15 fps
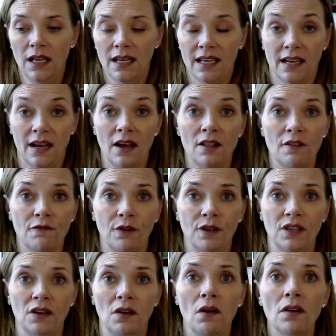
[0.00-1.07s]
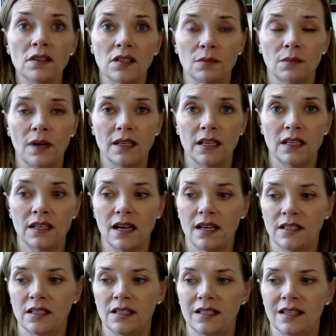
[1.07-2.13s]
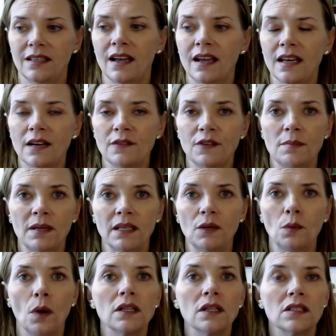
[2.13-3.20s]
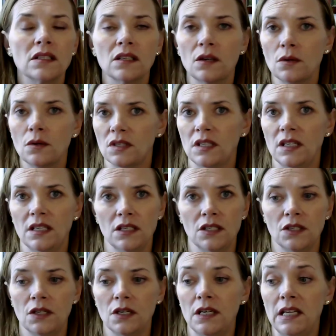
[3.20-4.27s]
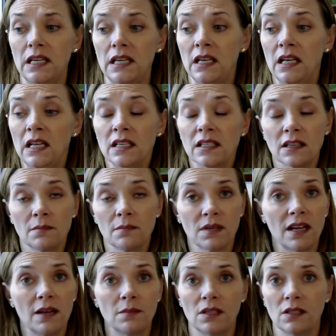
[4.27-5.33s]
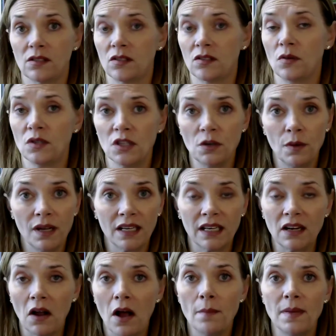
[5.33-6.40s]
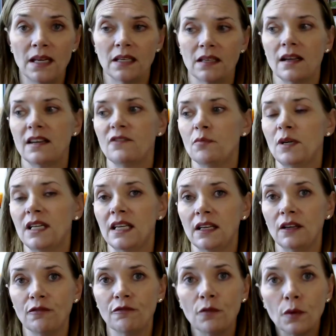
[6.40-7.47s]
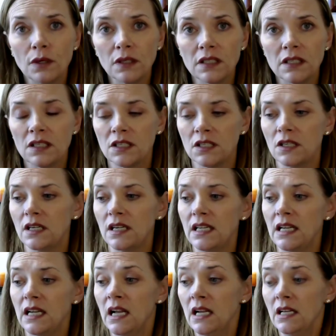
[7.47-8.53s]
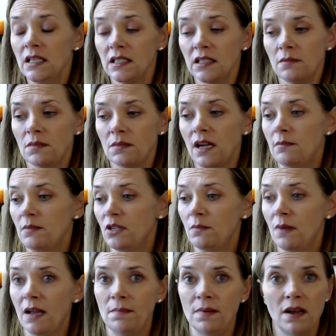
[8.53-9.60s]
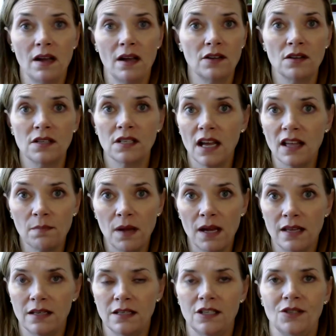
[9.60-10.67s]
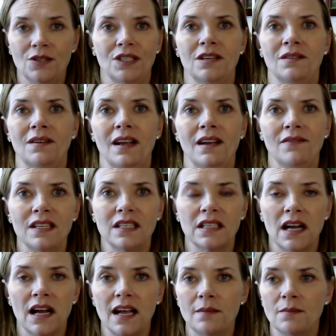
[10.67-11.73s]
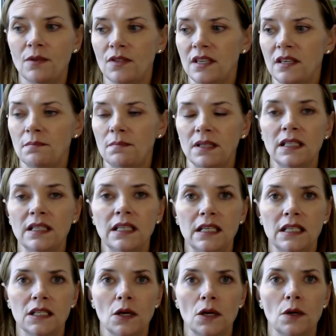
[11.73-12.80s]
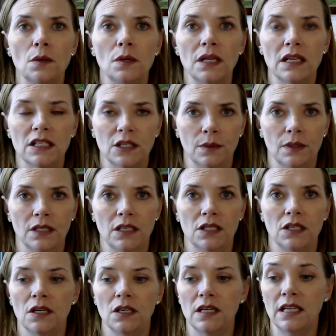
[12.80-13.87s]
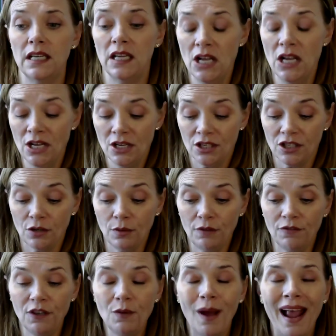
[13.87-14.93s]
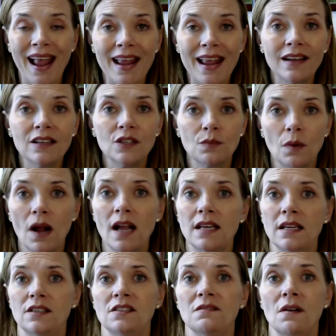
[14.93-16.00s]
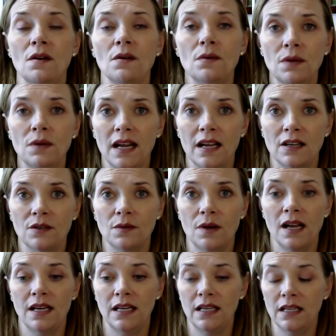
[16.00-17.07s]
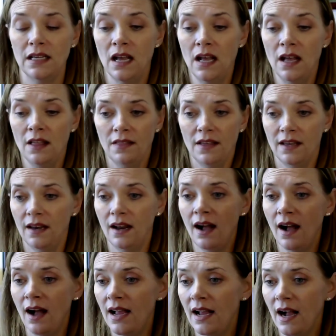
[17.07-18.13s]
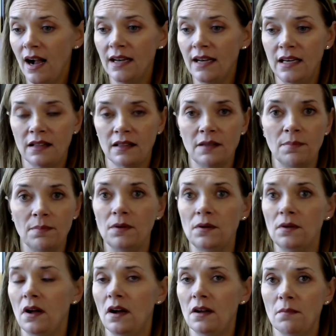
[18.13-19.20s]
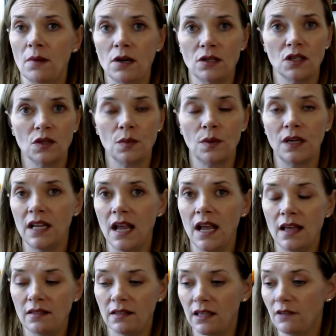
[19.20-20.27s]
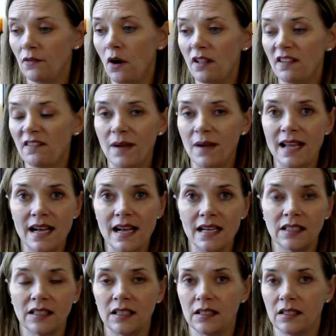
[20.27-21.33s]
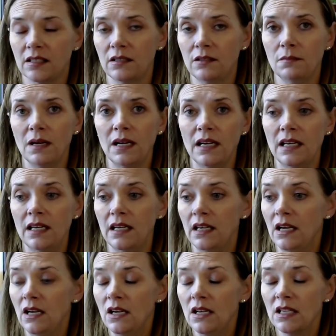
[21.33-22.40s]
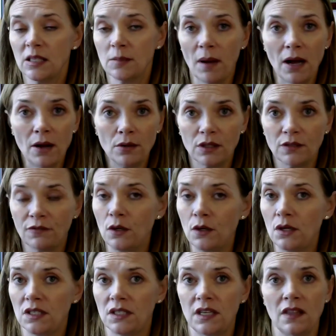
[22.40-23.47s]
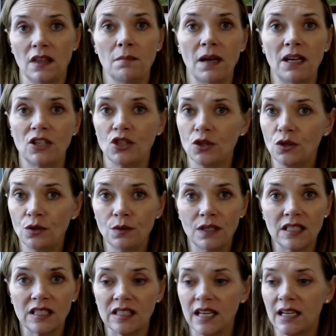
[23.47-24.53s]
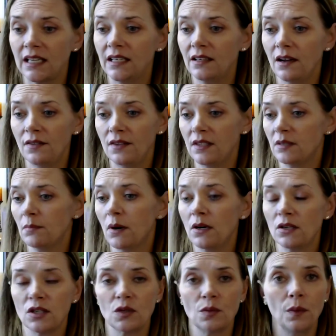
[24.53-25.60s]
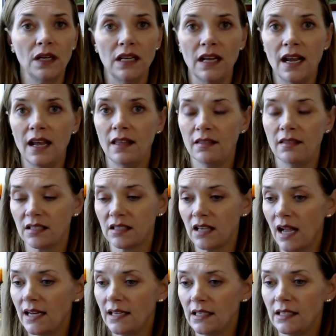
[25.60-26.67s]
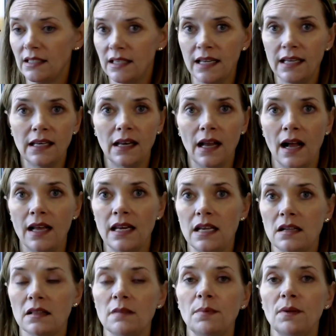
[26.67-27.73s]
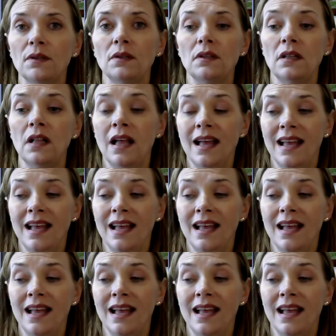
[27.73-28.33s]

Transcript: And California also recognizes that not everybody wants to go see an attorney. Sometimes it's socioeconomic, not everybody can afford an attorney. Sometimes you might be on your deathbed and you just don't have the time or the ability to go to an attorney. So if you handwrite in your own handwriting that I, Heidi Klippel, on March 28th, give all of my assets to my spouse first and then my children second on this March 28th, signed and dated Heidi Klippel.